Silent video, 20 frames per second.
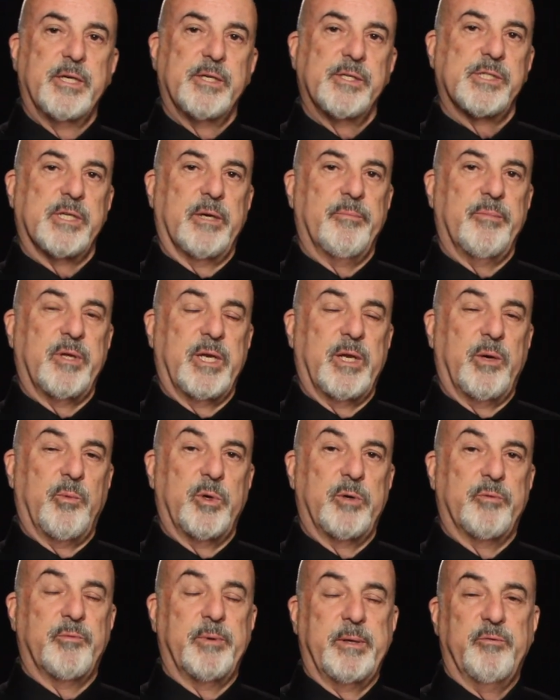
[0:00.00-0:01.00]
something that
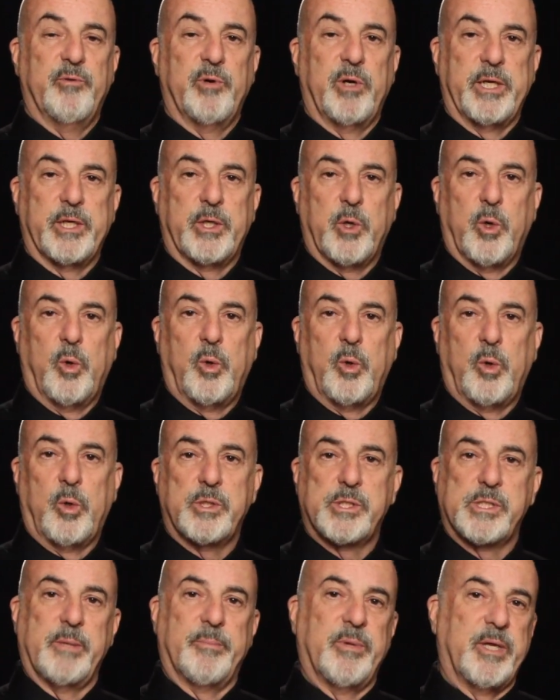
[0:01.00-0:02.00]
would be really
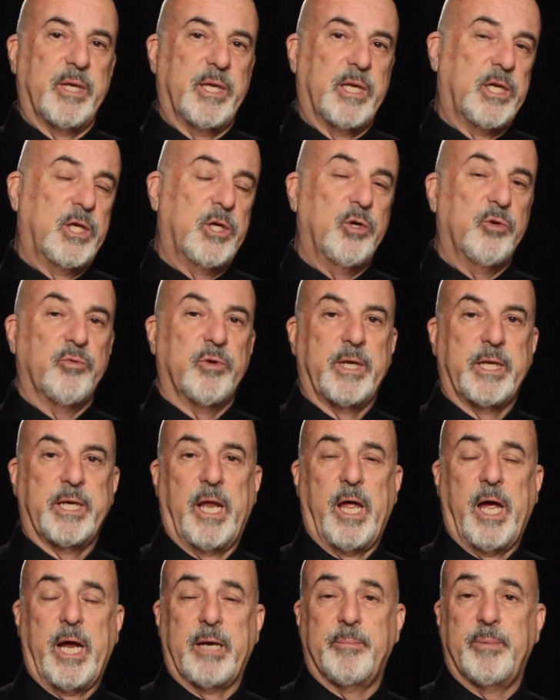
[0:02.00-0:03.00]
cool, something that you really
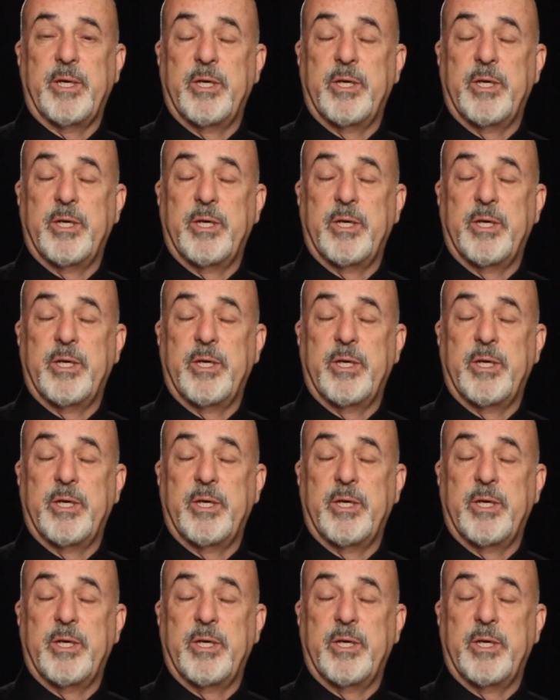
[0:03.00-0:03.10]
like,